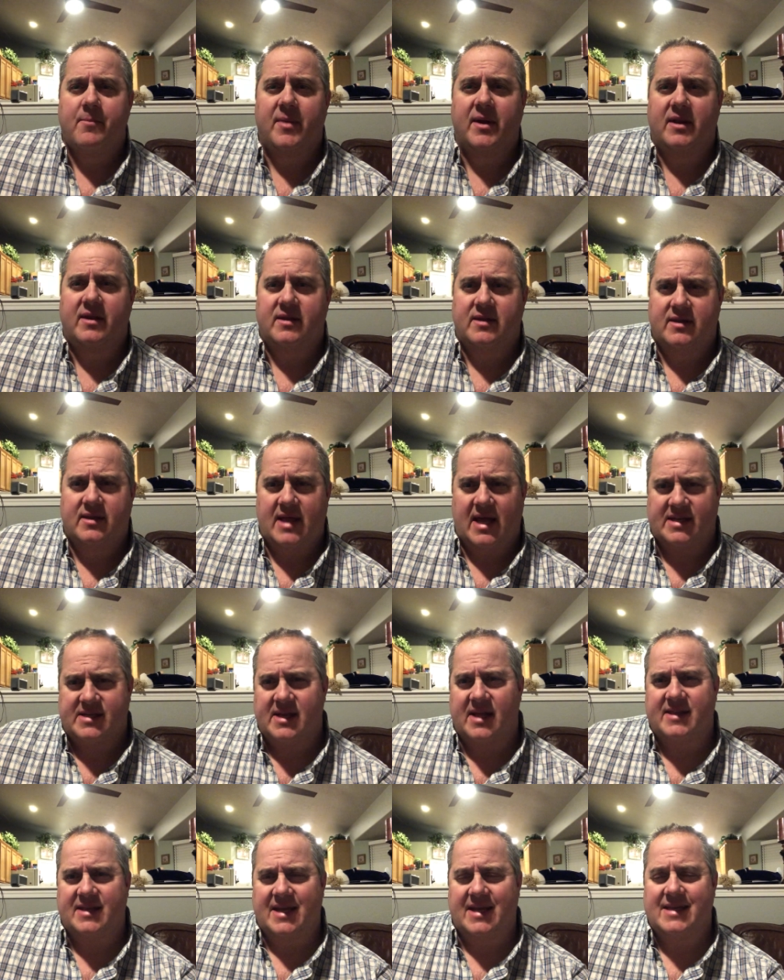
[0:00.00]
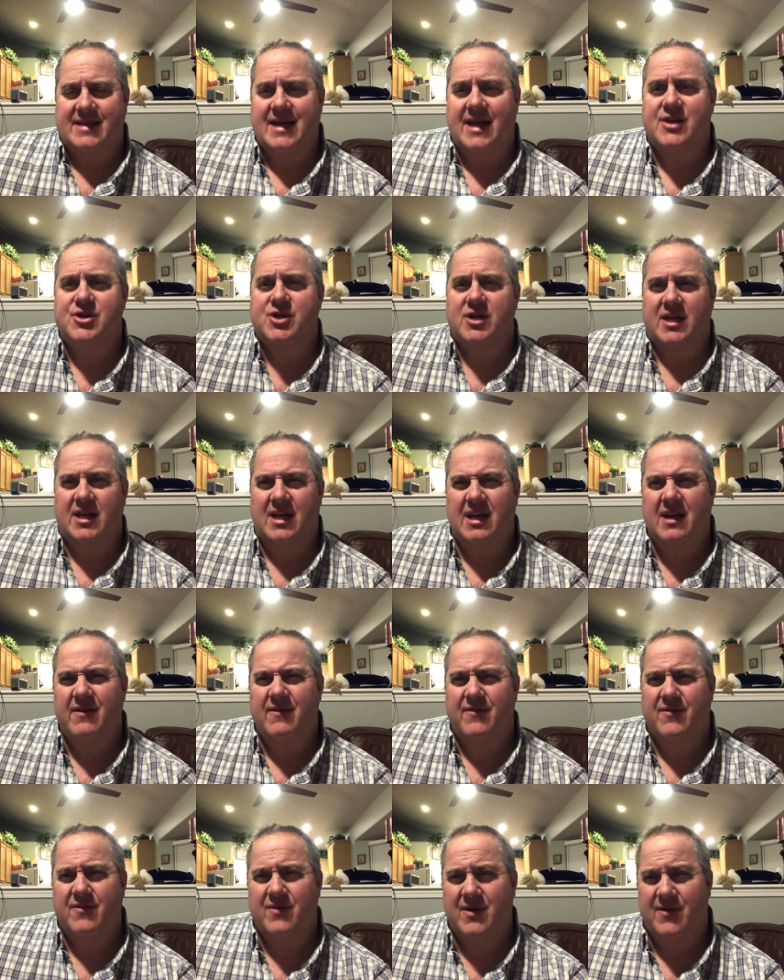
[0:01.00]
But that's not the intention. And
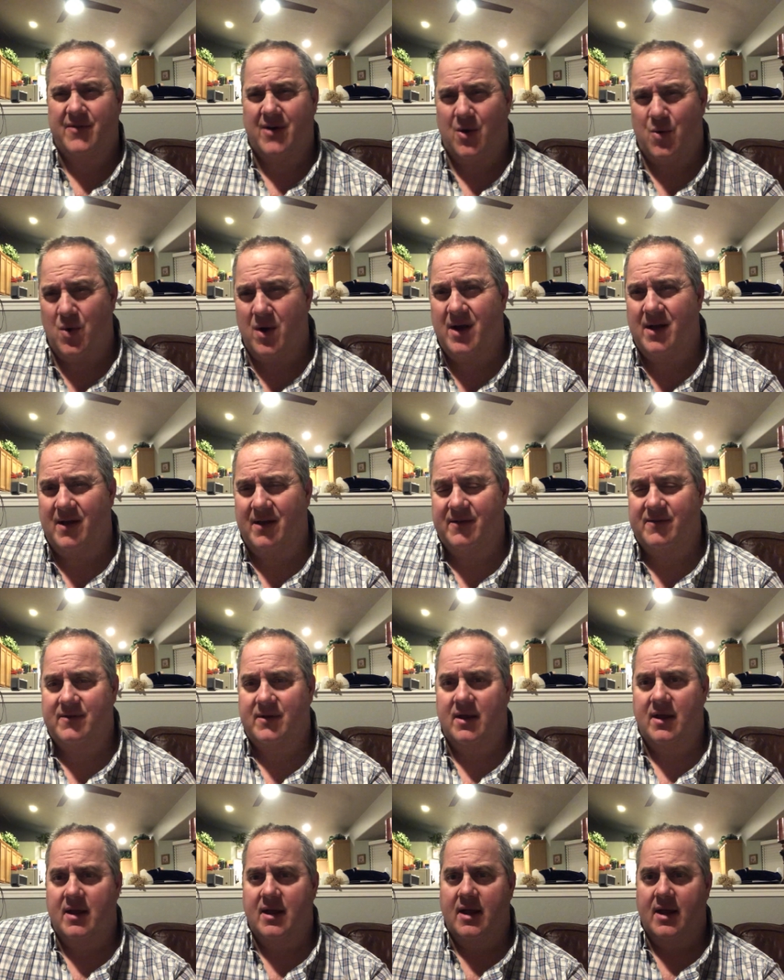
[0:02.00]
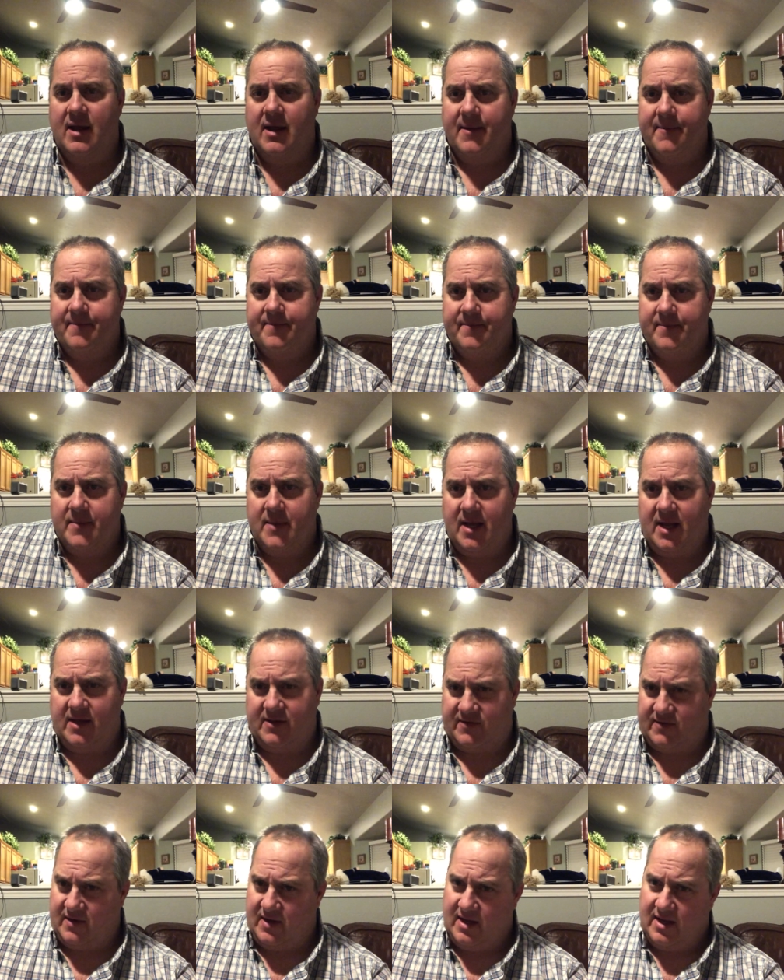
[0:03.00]
even if I was,
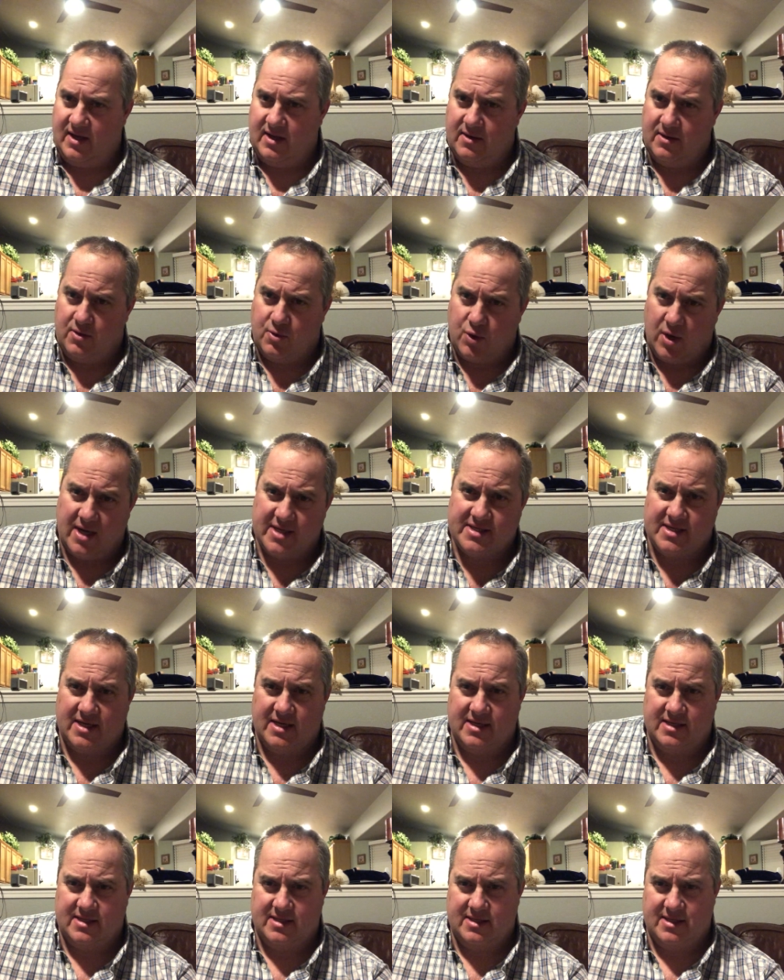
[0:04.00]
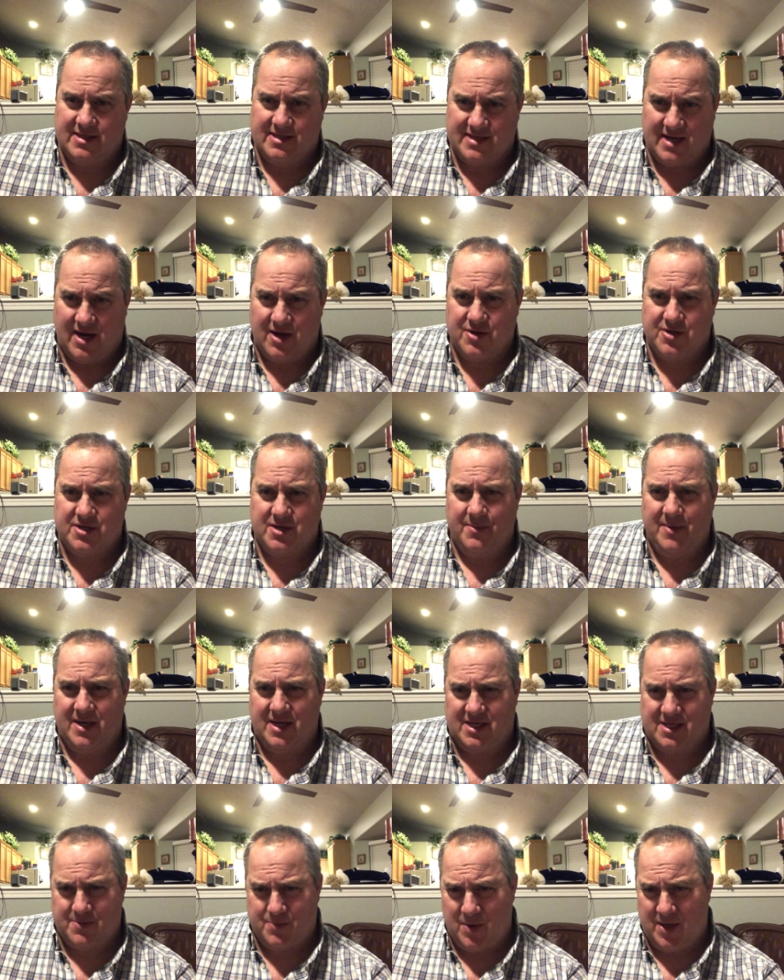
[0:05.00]
it's Christ is desires to be
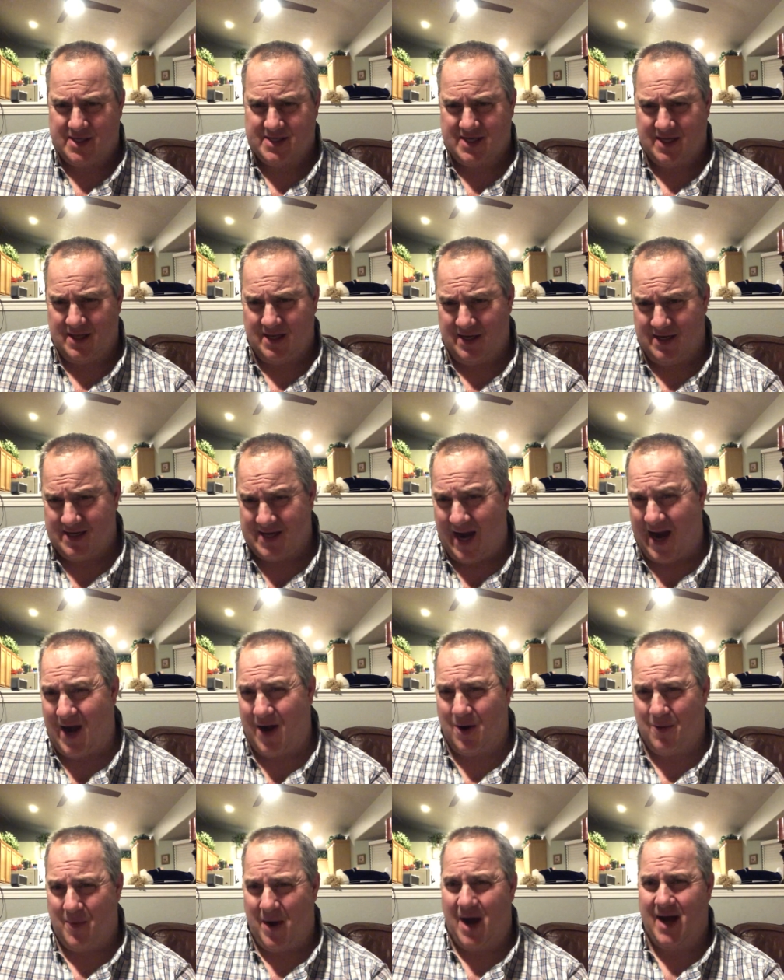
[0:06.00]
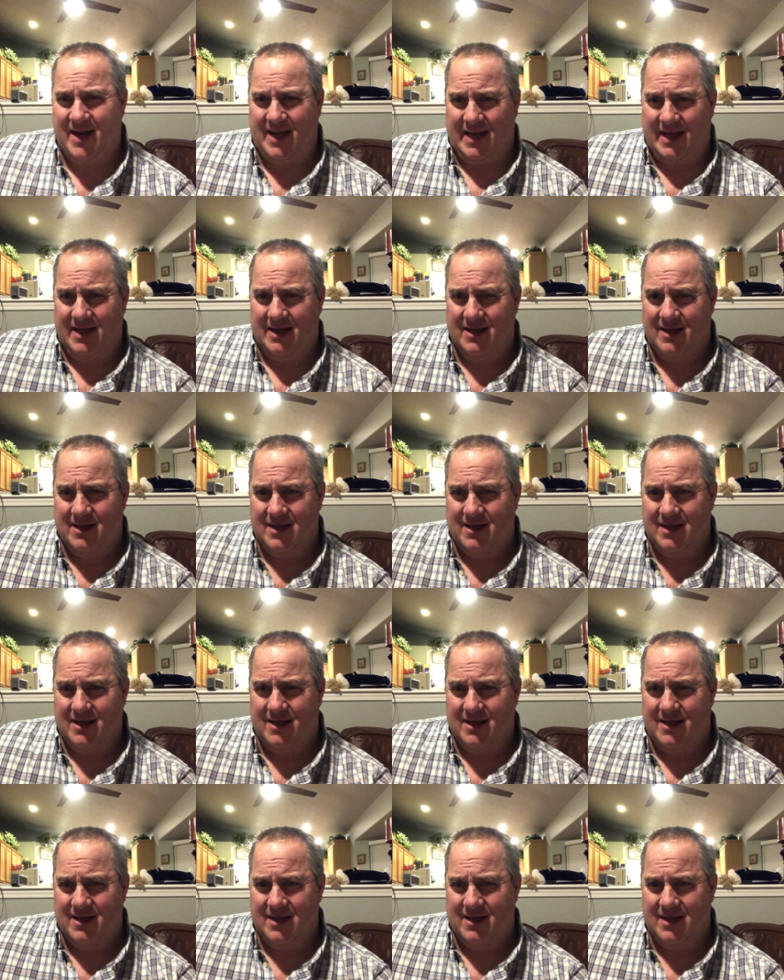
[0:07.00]
expressed in the entire body